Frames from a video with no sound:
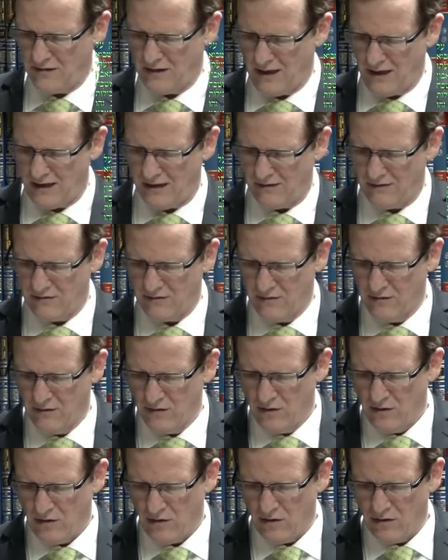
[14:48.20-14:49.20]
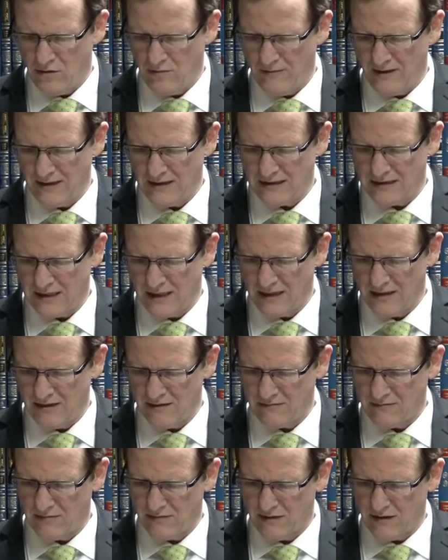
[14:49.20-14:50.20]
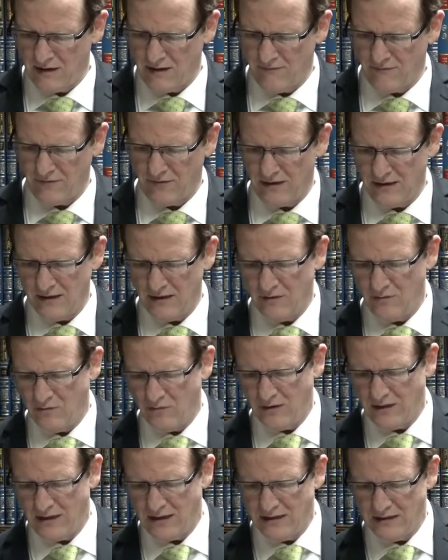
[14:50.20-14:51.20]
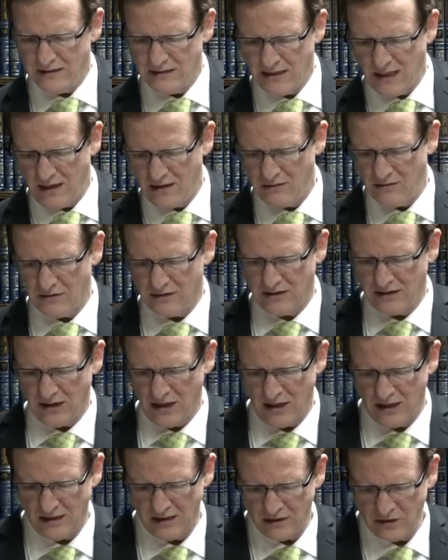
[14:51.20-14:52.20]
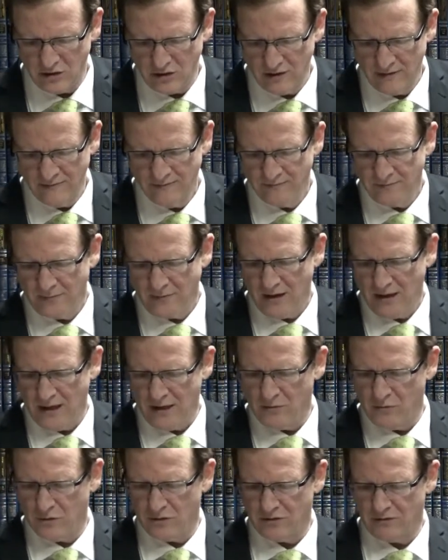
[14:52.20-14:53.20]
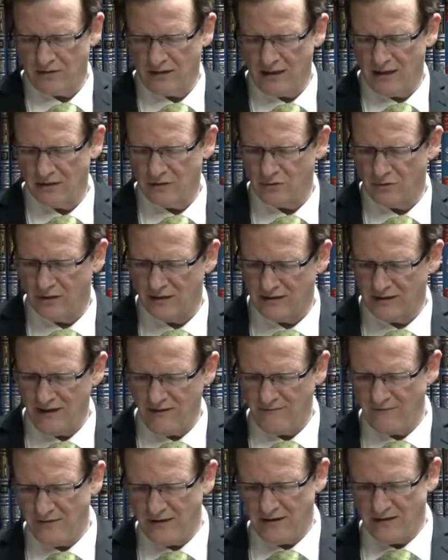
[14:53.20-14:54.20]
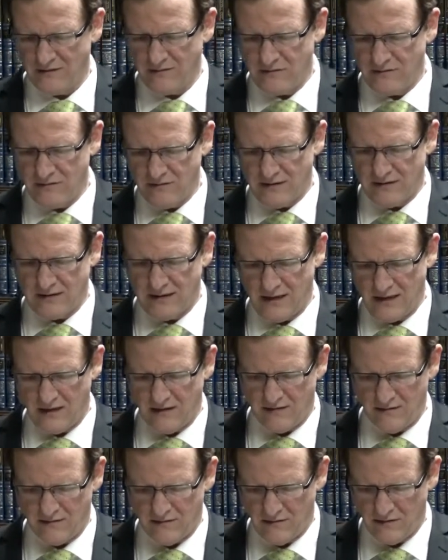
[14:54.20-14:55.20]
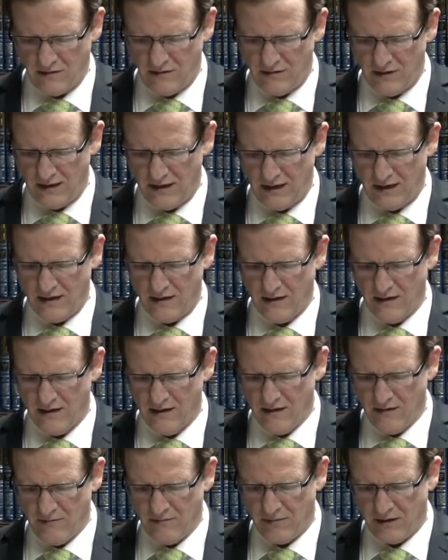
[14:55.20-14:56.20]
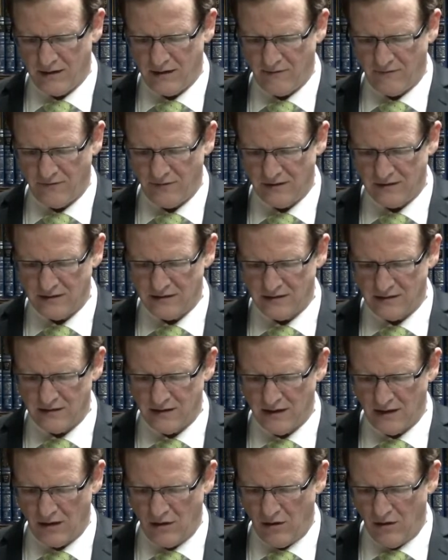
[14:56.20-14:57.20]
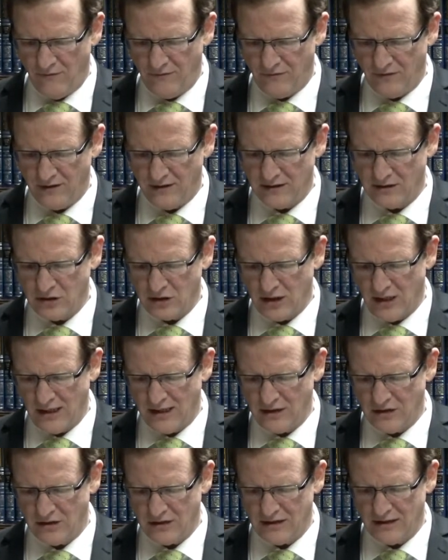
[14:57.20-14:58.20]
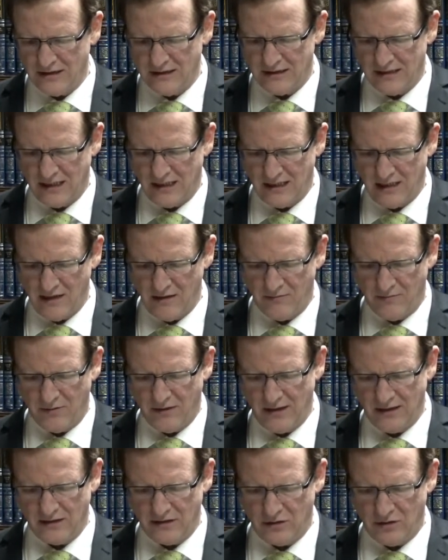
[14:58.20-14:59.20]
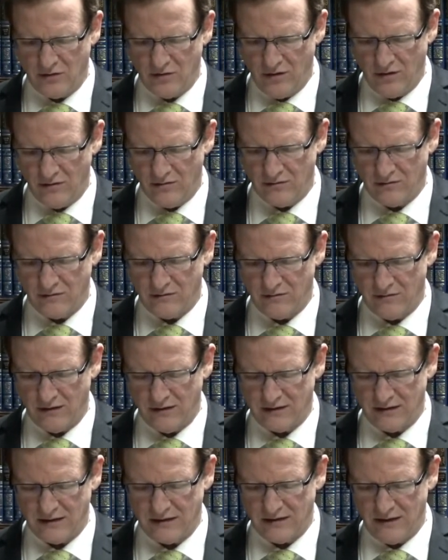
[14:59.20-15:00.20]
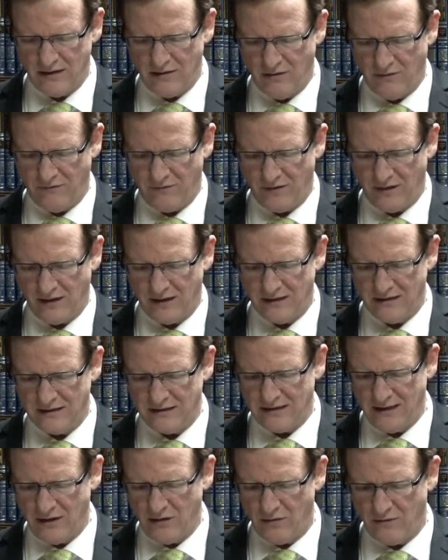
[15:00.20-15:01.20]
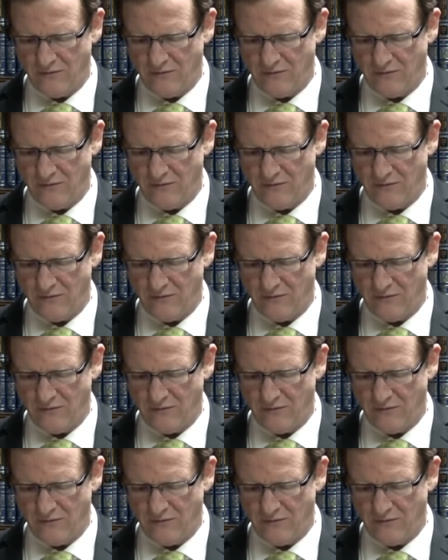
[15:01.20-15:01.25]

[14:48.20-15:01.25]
not? Or you may say that if he, when his status changed, it was regard to a definite sin only. But if it's offering change, since the king brings goat as a sin offering instead